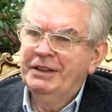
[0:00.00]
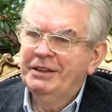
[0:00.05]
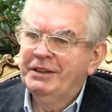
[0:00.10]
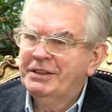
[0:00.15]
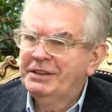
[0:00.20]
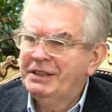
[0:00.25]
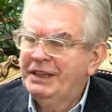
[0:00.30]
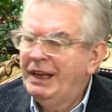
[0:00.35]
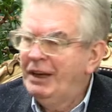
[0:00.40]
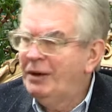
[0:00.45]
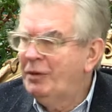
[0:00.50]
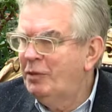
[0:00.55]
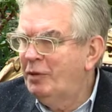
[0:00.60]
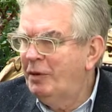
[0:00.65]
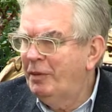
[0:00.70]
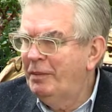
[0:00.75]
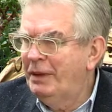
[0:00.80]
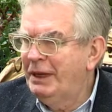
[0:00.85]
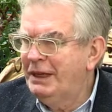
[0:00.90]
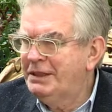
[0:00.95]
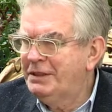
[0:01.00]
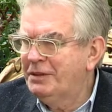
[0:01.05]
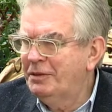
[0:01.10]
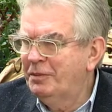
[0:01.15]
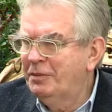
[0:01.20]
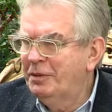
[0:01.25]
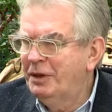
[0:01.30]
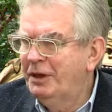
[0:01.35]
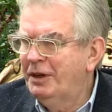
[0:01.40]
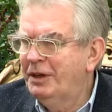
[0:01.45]
understand what makes
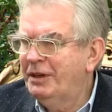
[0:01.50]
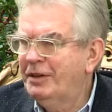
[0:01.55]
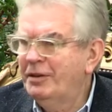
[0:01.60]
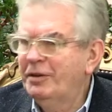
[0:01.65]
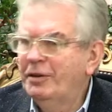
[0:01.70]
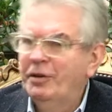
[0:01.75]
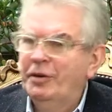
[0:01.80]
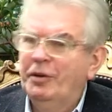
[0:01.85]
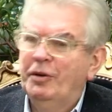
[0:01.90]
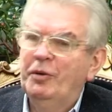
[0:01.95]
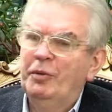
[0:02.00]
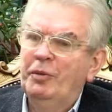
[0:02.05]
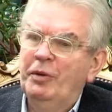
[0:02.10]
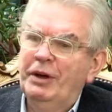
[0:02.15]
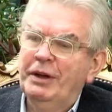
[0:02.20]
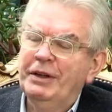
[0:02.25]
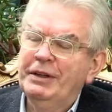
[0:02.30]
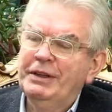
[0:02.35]
it work or